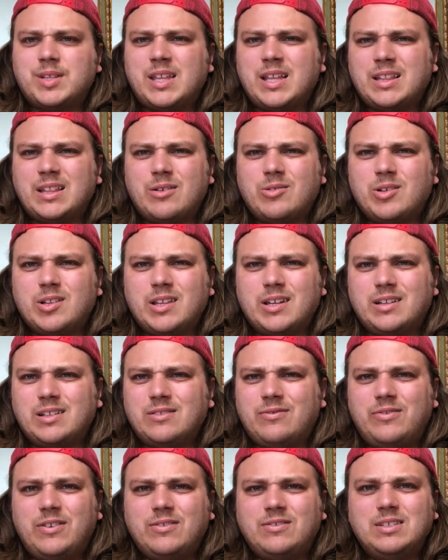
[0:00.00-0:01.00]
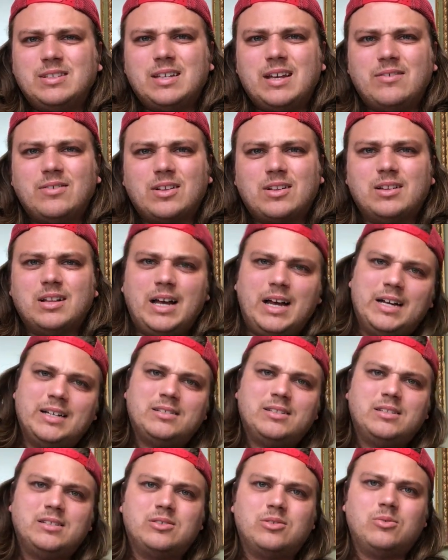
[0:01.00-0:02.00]
I think they were like the 57
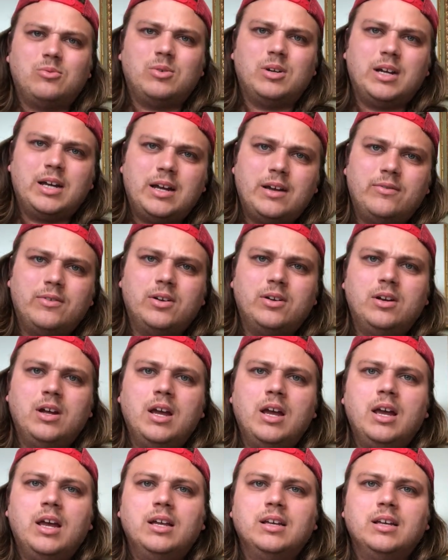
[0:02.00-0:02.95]
Classics or whatever.